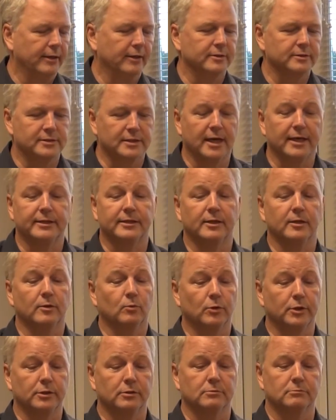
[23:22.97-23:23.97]
Now, it's not that it
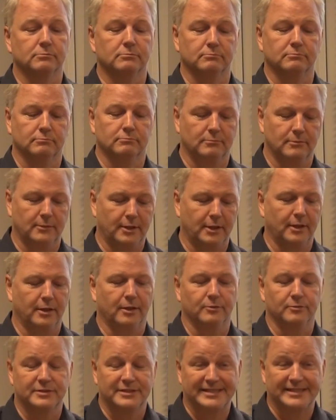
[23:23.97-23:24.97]
wouldn't,
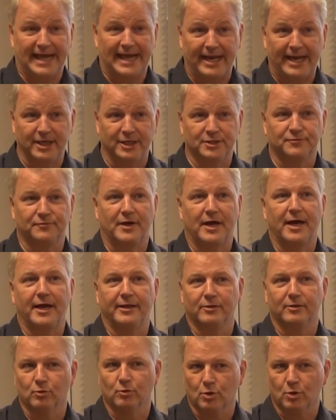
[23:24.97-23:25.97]
satisfy
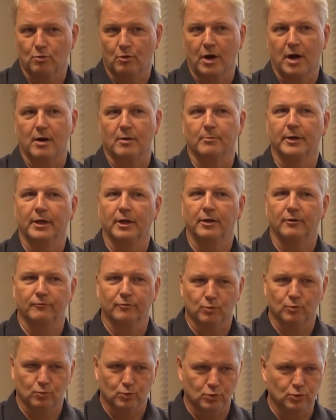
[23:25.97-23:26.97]
the requirement of
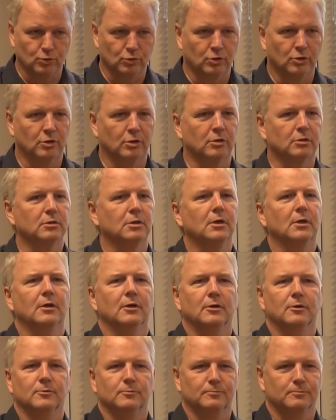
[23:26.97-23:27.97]
the rule,
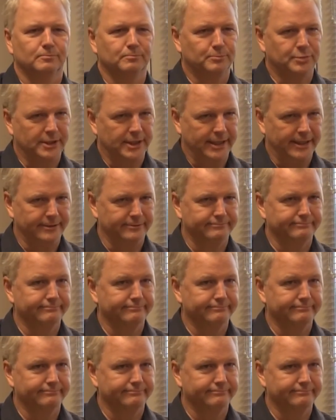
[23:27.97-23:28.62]
but